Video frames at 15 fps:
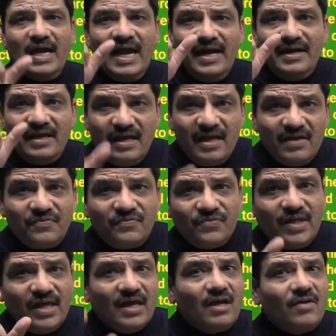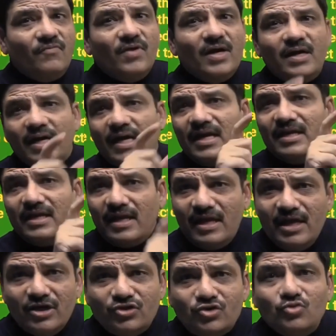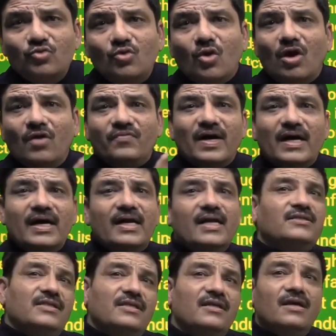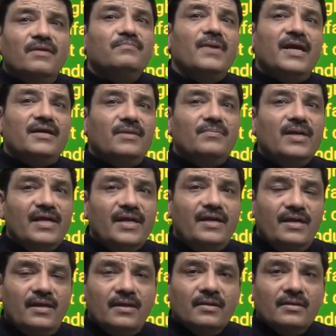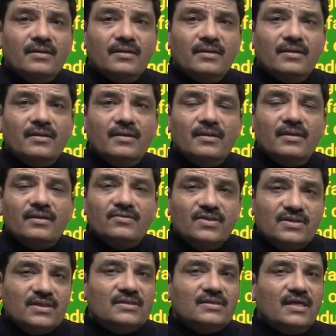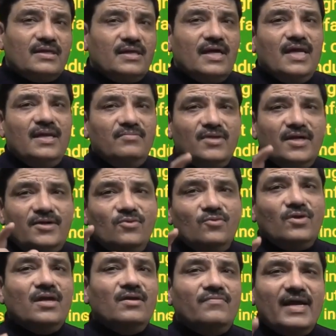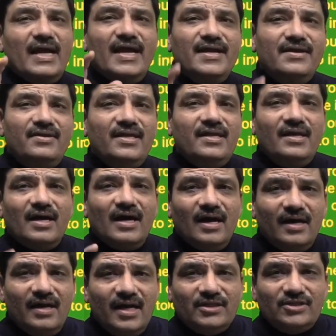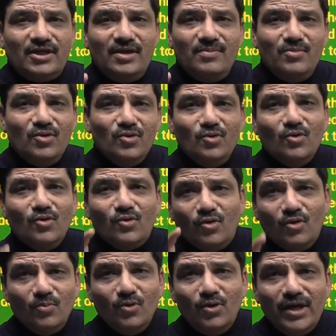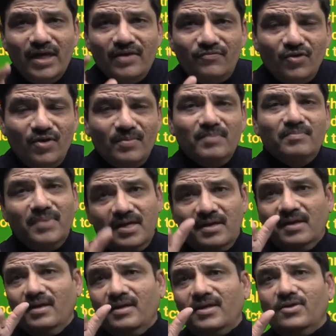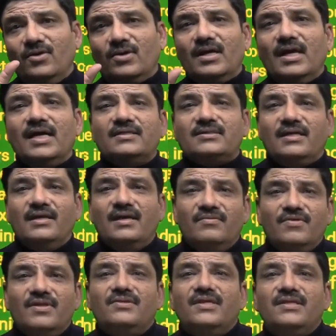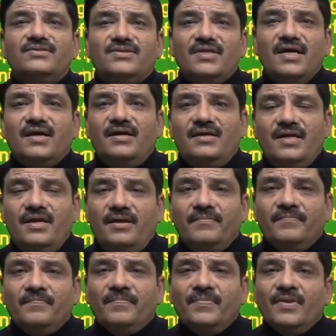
And if there were an issue of RH incompatibility, this is the time that you give anti-RH immunoglobulin, if you remember your class 11th NCERT.